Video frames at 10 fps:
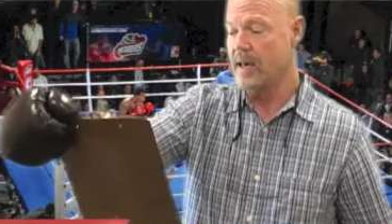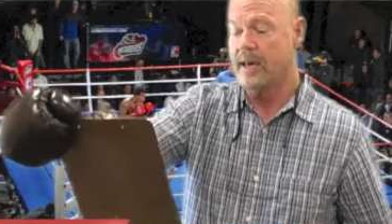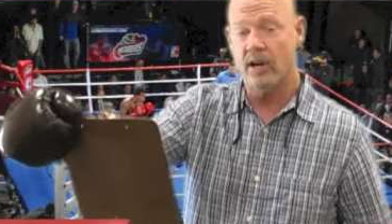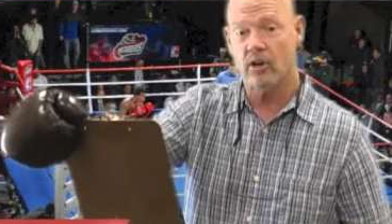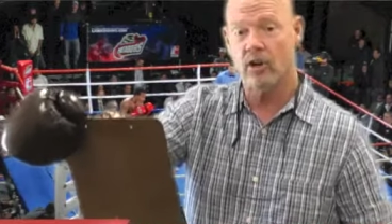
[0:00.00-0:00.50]

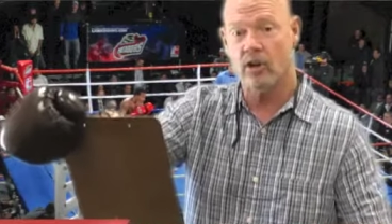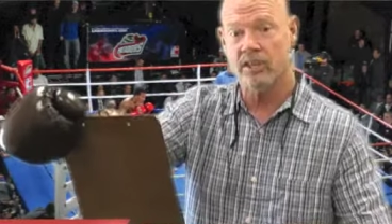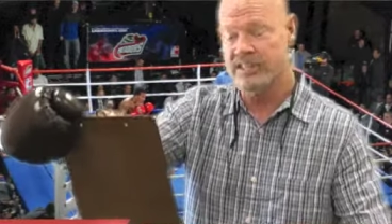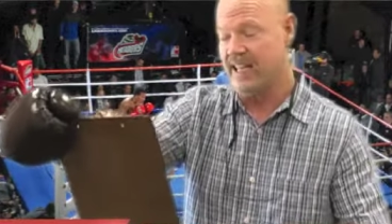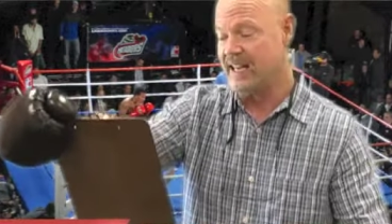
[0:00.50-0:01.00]
Here you're going
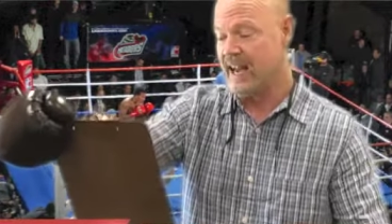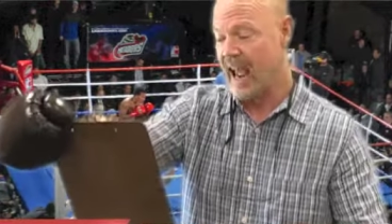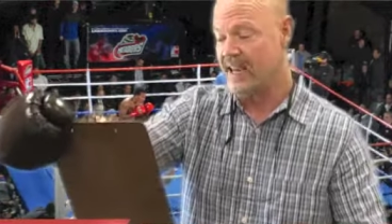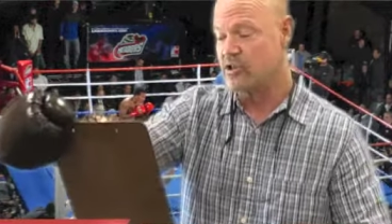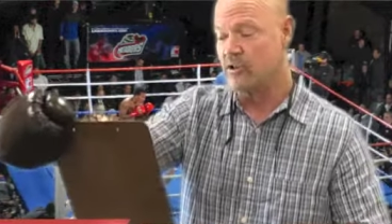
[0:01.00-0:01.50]
to see
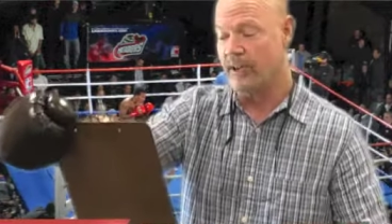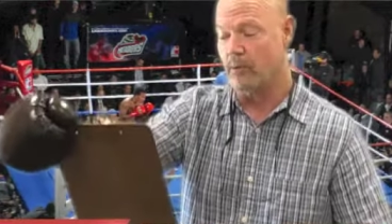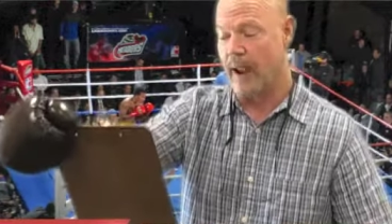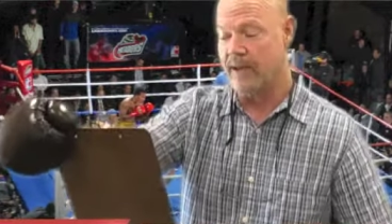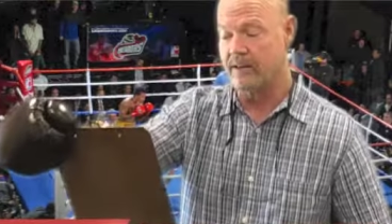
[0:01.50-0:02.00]
nationally
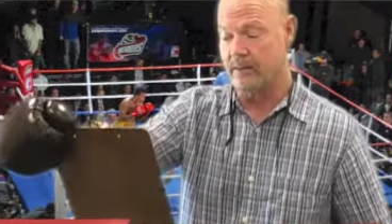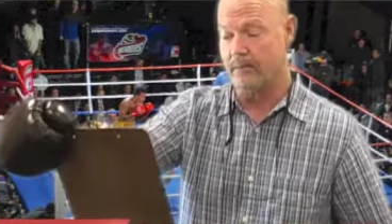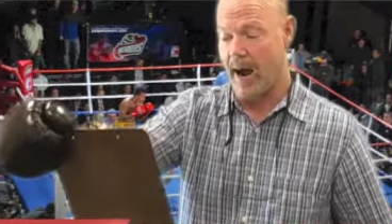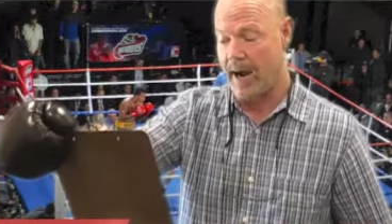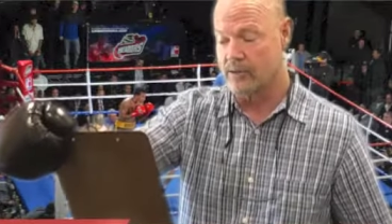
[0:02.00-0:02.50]
ranked
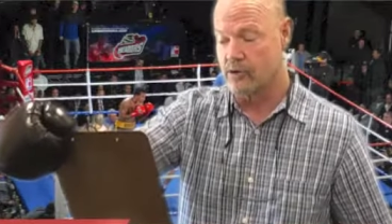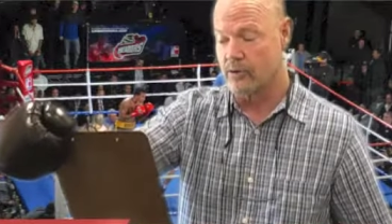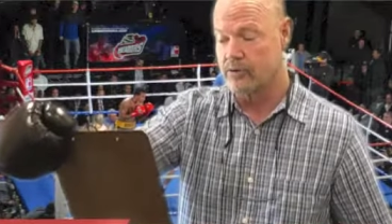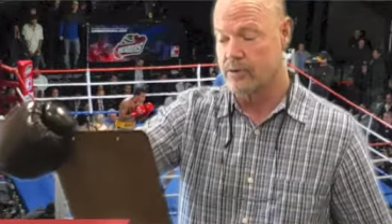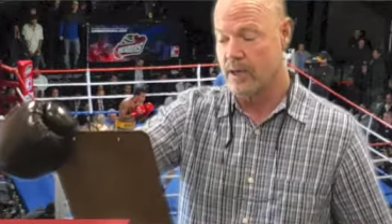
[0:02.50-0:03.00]

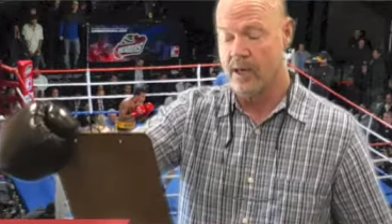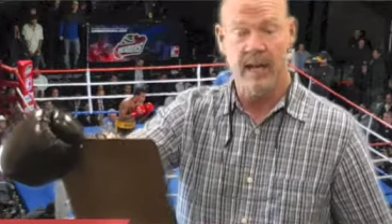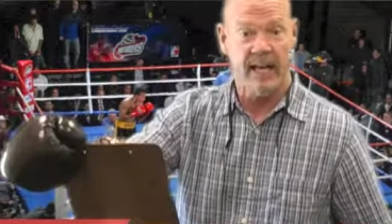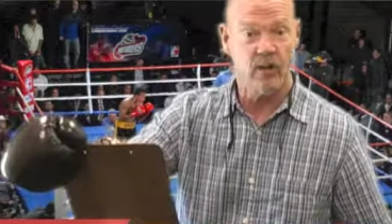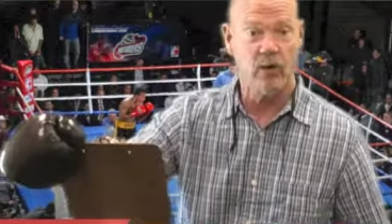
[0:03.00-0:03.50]
boxers,
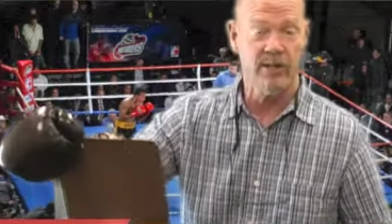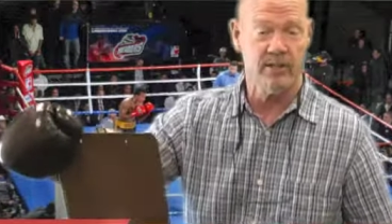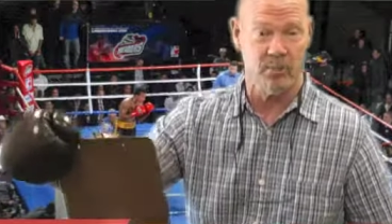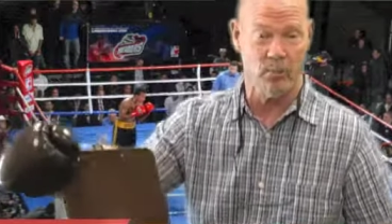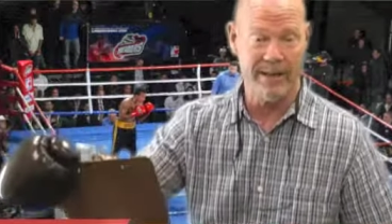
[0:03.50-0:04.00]
including
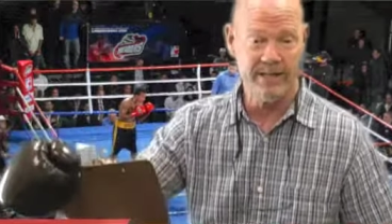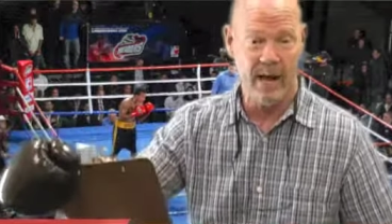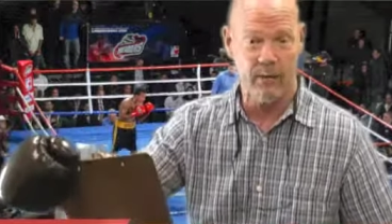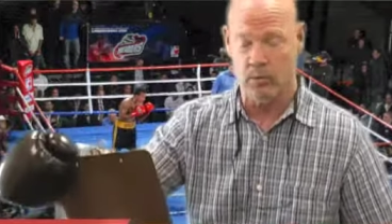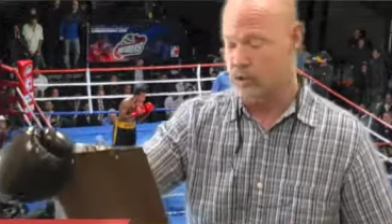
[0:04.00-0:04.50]
some
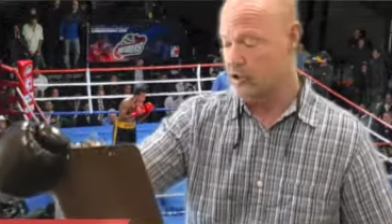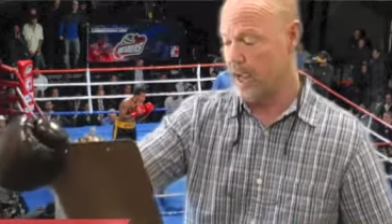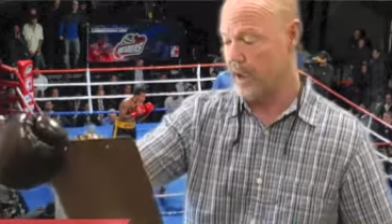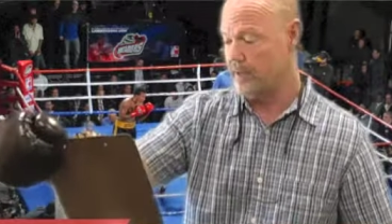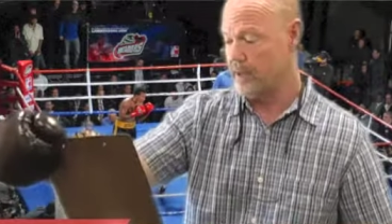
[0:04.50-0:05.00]
ringside world
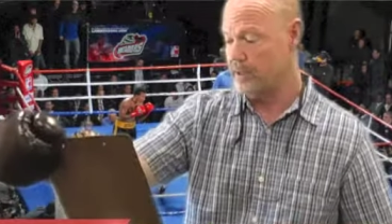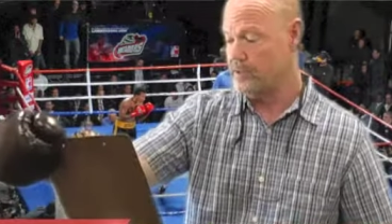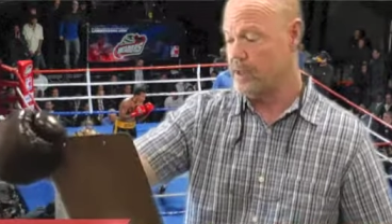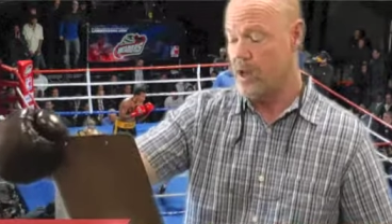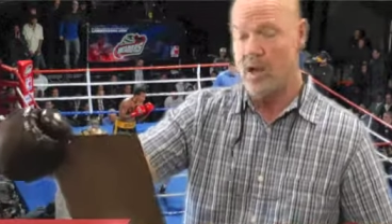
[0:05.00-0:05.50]

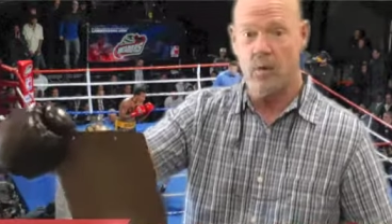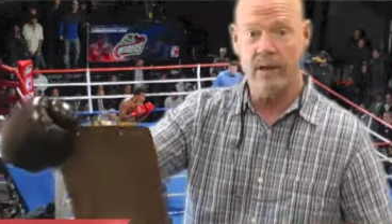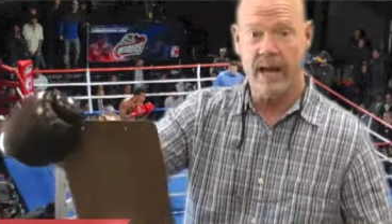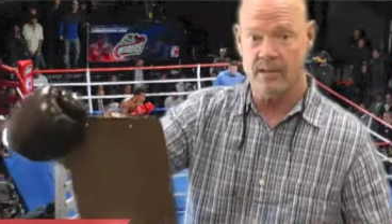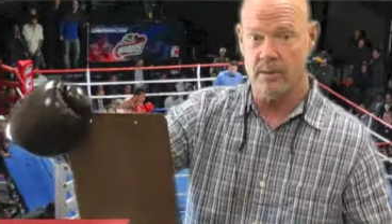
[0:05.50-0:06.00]
champions, we
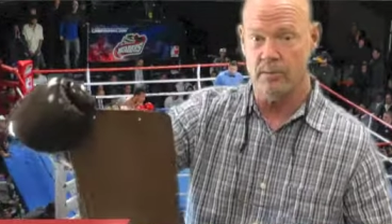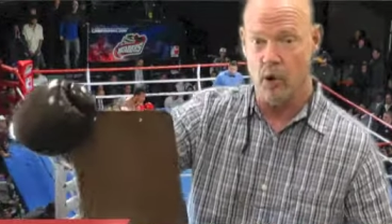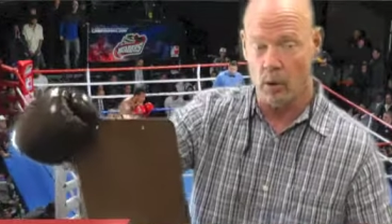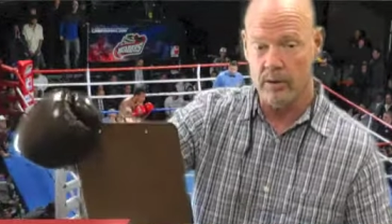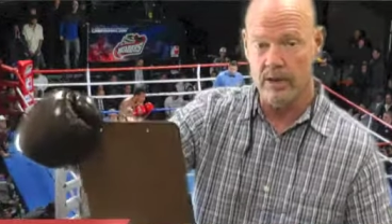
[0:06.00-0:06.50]
got some
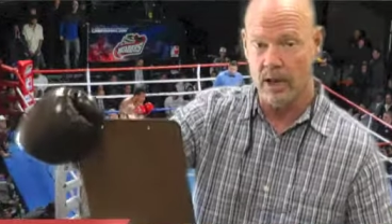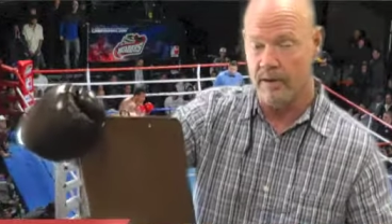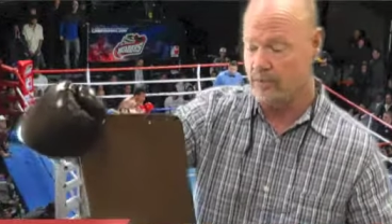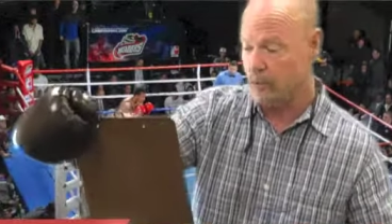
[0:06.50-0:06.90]
Golden Glove